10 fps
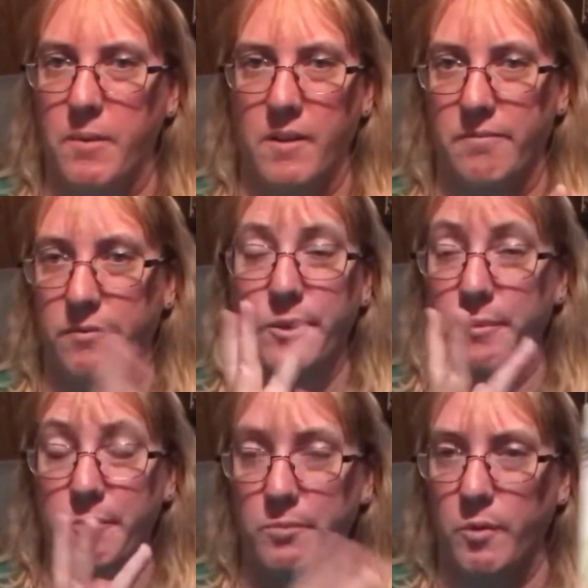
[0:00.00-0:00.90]
or would
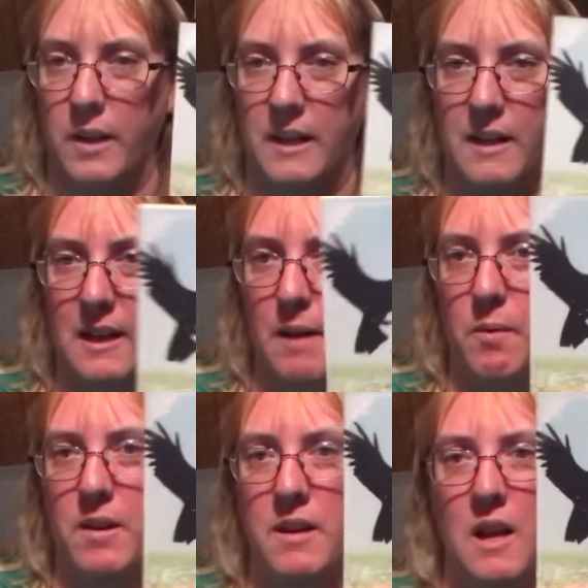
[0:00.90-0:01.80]
want to get
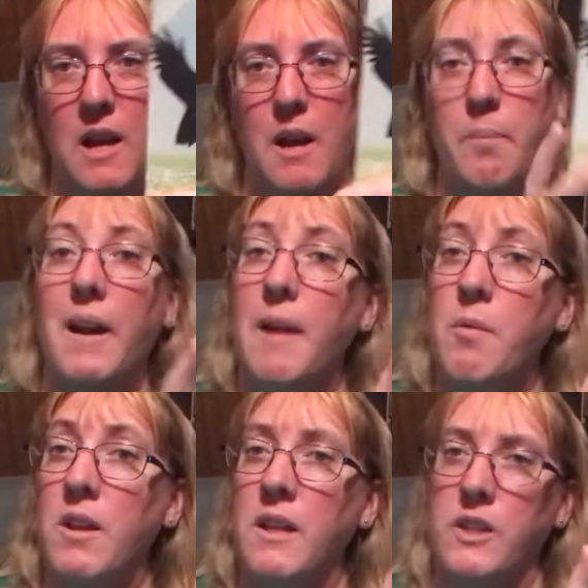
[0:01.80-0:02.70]
one, but I
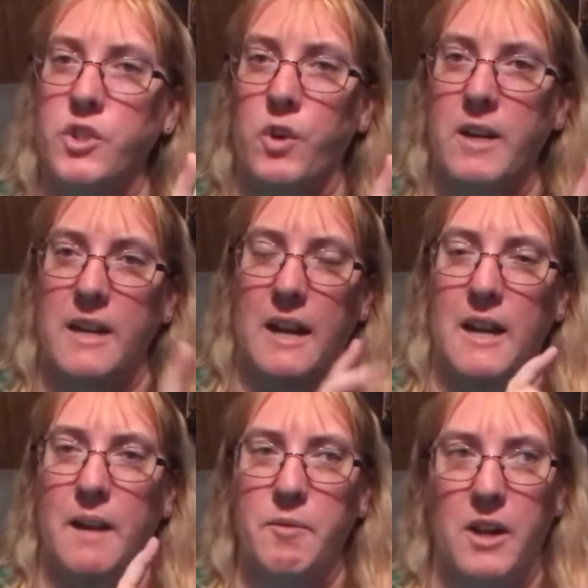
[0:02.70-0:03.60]
really enjoyed it, and
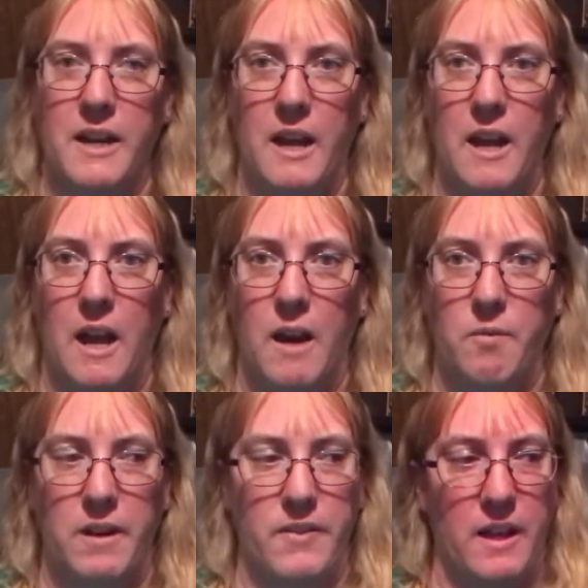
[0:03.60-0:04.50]
I'm glad I
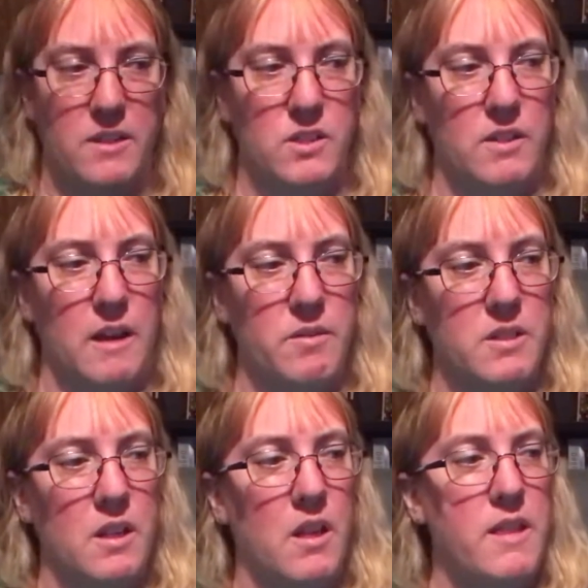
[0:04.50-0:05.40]
read that. So that
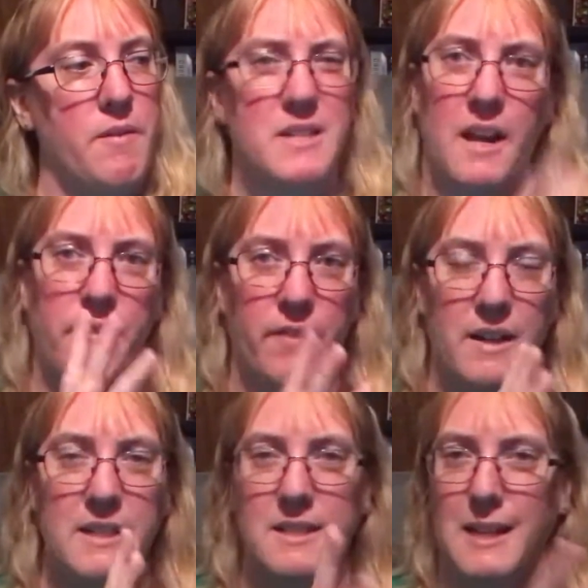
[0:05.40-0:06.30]
was kind of fun,
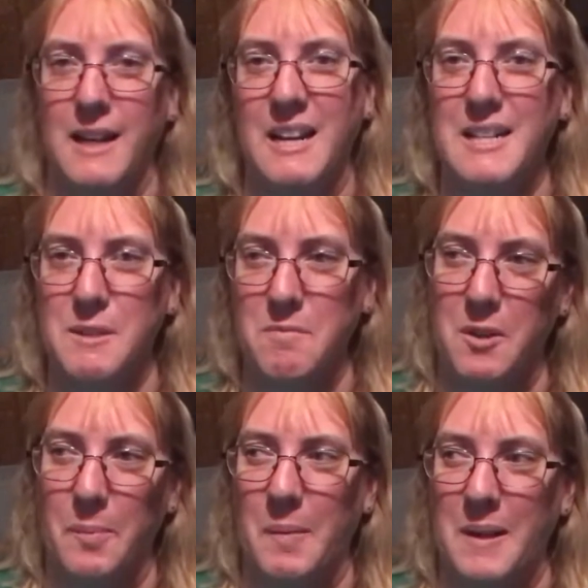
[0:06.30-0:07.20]
because again,
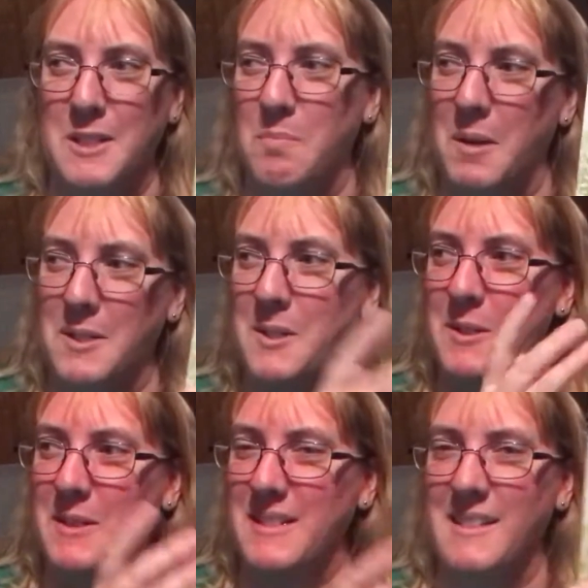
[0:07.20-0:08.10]
it's
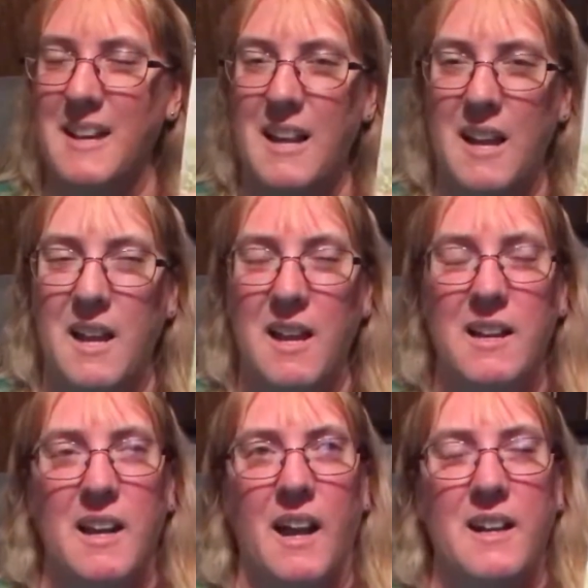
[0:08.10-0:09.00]
monsters and
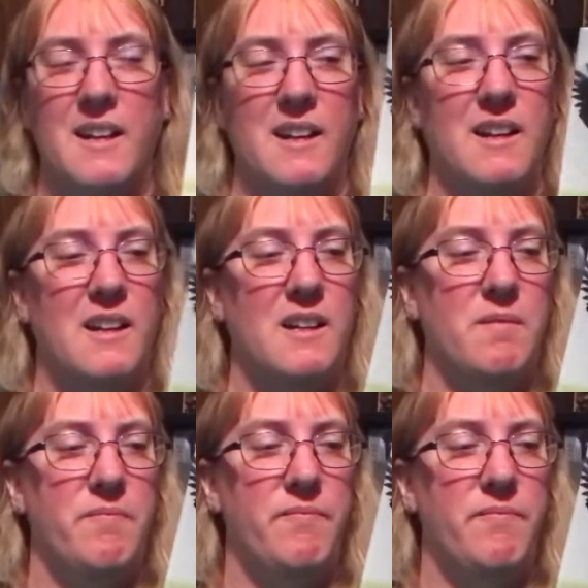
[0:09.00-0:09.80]
kind of